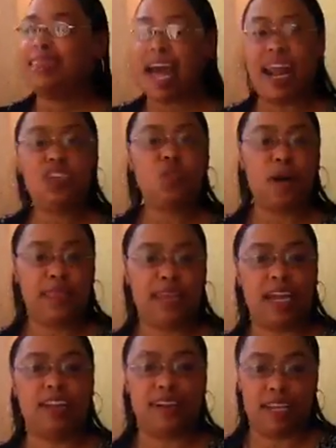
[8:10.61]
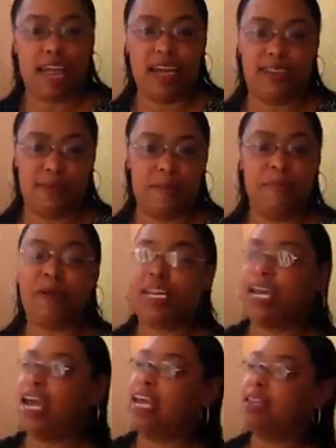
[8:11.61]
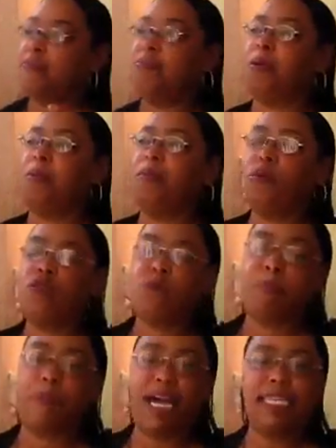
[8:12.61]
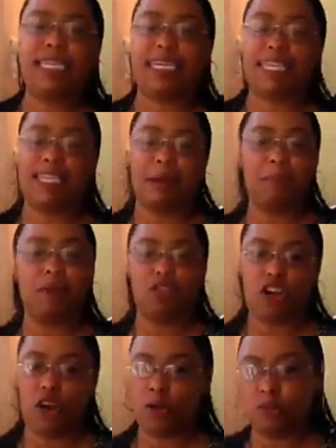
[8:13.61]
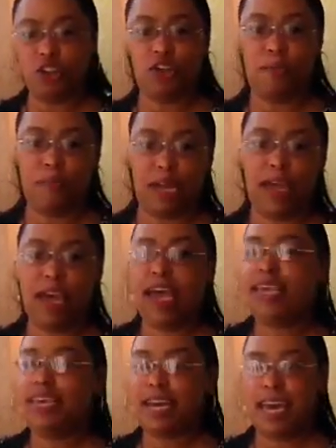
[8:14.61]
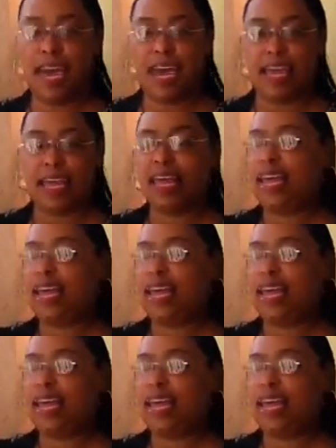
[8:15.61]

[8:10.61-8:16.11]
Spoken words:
That is what they look like to me, putting it in the most basic, simple terms to me. You can't.